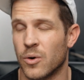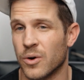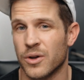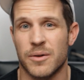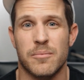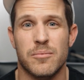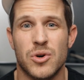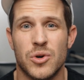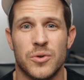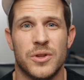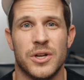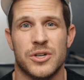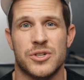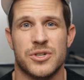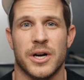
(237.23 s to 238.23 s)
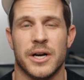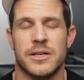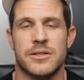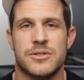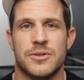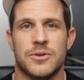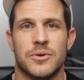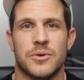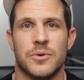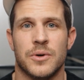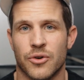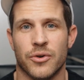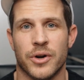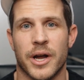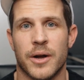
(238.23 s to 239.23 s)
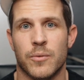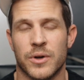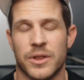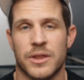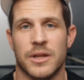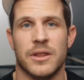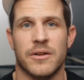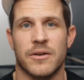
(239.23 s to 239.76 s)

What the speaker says: or the mood they're trying to create within